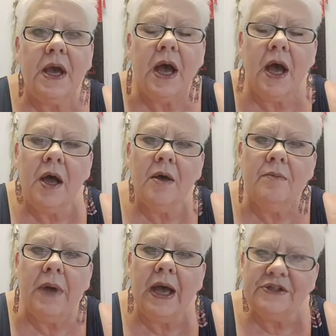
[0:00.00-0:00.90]

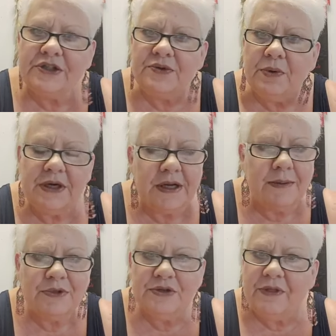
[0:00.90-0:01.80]
I just wanted to
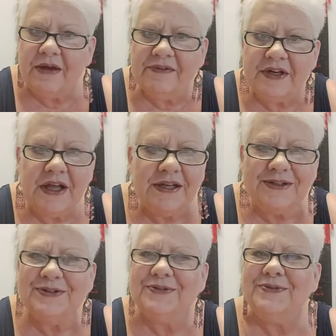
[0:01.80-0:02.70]
come to you live tonight
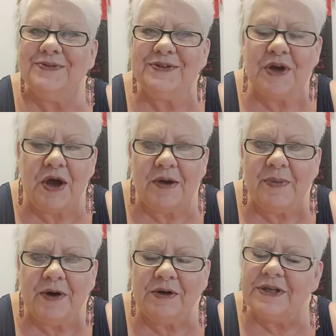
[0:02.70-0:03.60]
to talk
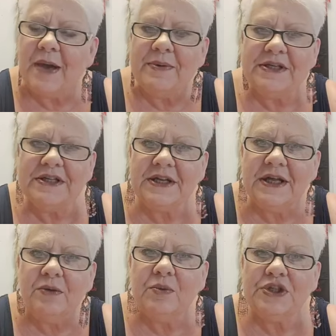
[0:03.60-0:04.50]
about our topic
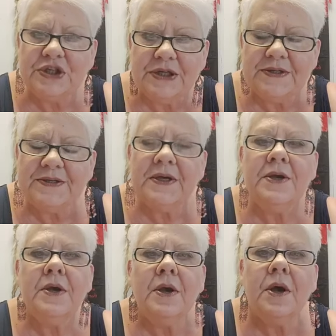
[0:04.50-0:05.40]
tonight, which is
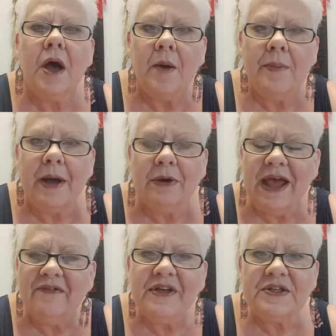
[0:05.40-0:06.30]
about
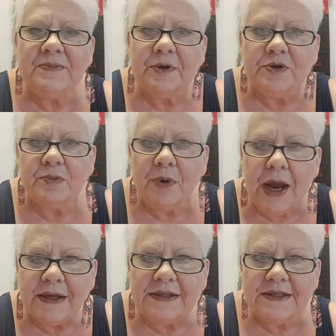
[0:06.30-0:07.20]
having a spiritual
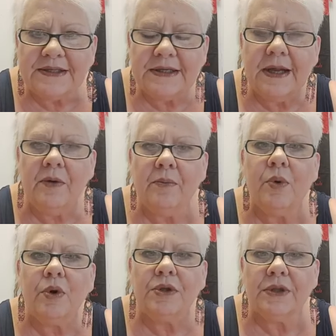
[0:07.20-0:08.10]
practice and how
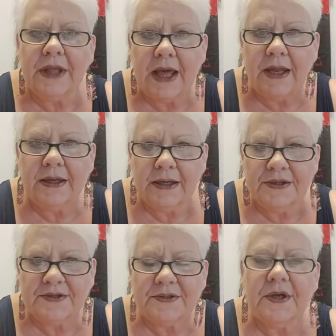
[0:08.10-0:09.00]
important that
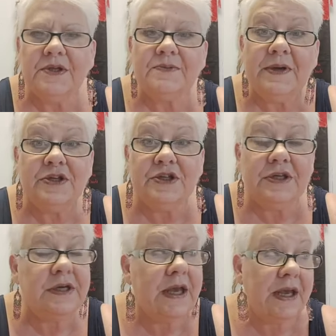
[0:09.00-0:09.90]
is,
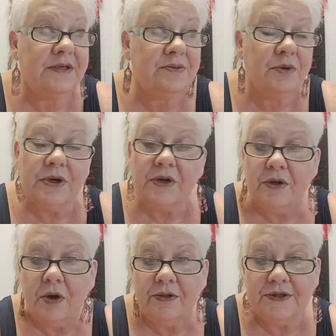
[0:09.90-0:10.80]
especially as we're in
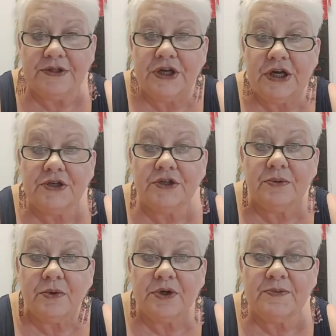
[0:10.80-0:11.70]
all this change
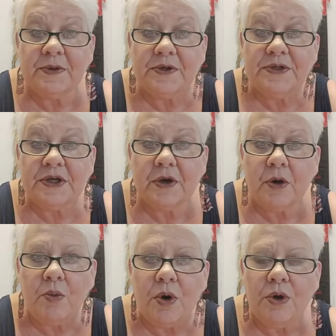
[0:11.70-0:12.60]
that we're experiencing in our
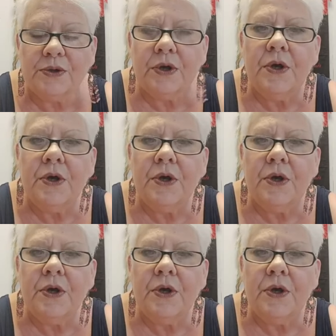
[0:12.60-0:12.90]
world.